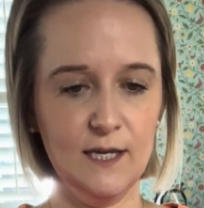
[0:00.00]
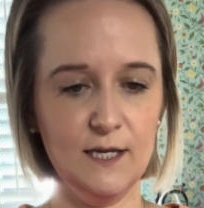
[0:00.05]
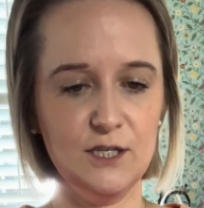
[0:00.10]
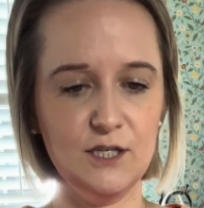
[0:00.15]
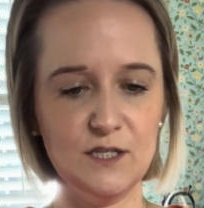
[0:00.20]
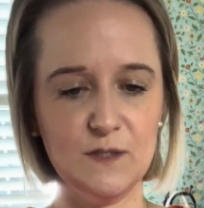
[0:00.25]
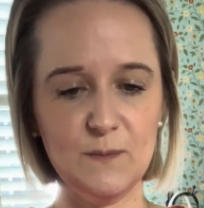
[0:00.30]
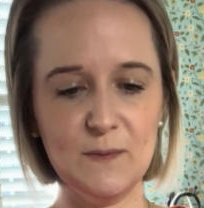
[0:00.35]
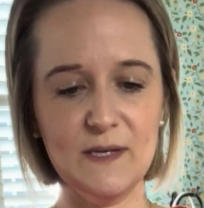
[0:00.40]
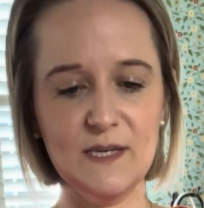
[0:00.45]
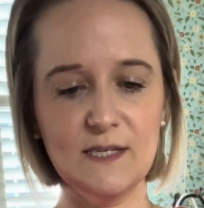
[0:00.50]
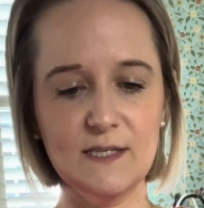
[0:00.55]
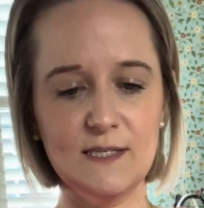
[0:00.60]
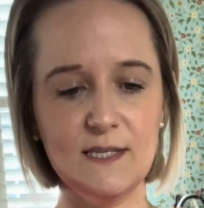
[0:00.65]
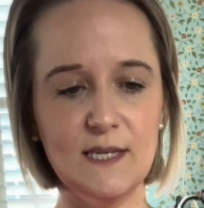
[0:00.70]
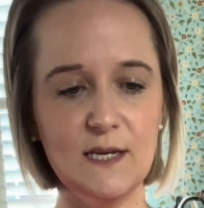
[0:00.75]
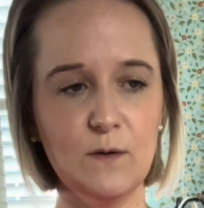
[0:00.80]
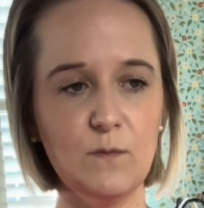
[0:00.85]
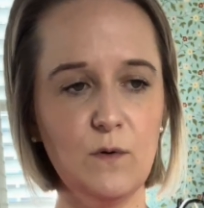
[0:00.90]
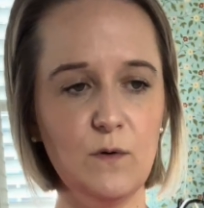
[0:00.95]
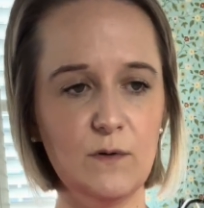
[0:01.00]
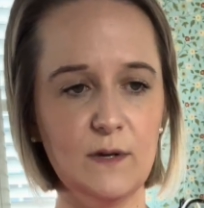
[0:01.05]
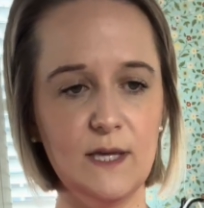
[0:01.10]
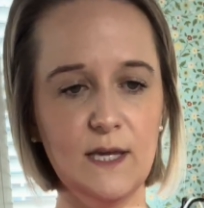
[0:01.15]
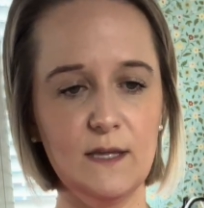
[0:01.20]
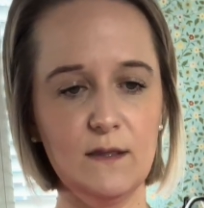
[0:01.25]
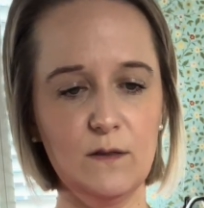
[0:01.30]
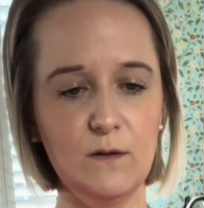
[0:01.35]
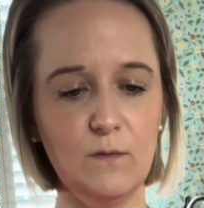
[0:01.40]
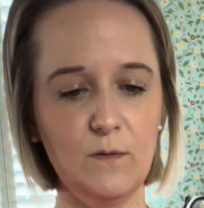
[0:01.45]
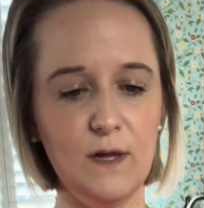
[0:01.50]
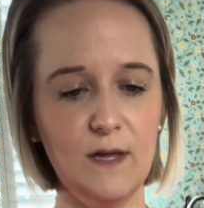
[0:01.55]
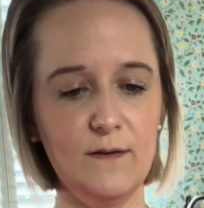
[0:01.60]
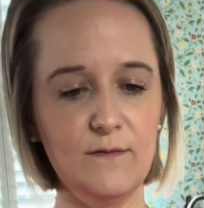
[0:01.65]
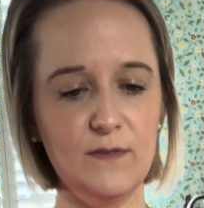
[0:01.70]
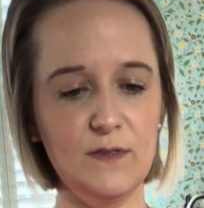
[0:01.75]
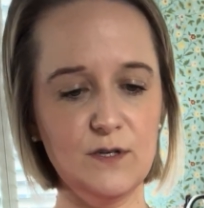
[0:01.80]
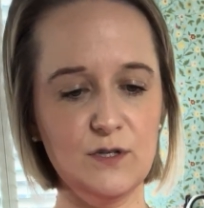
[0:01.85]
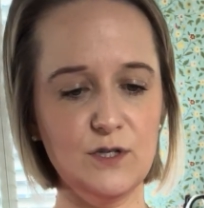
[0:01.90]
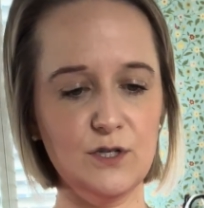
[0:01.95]
just because then it won't get in the way
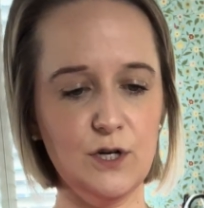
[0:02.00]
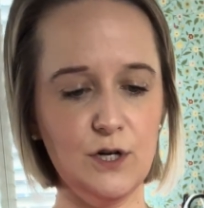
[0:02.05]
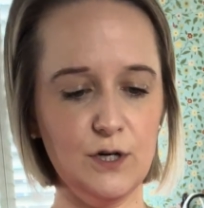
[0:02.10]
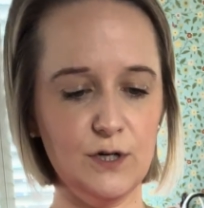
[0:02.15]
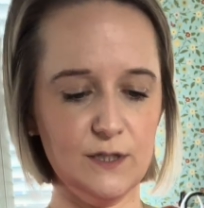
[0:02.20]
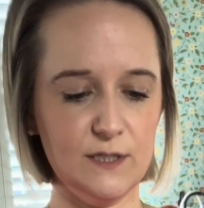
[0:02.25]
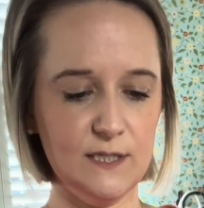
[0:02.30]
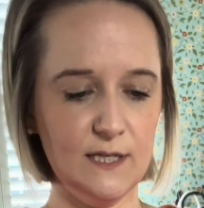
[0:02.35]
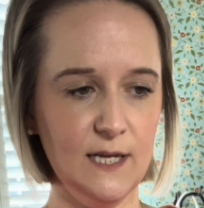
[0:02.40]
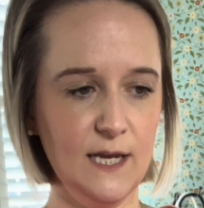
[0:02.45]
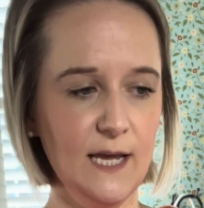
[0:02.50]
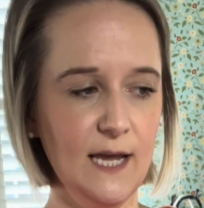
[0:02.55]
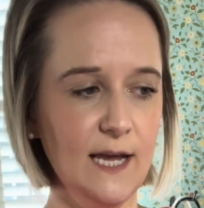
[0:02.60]
of the shirt.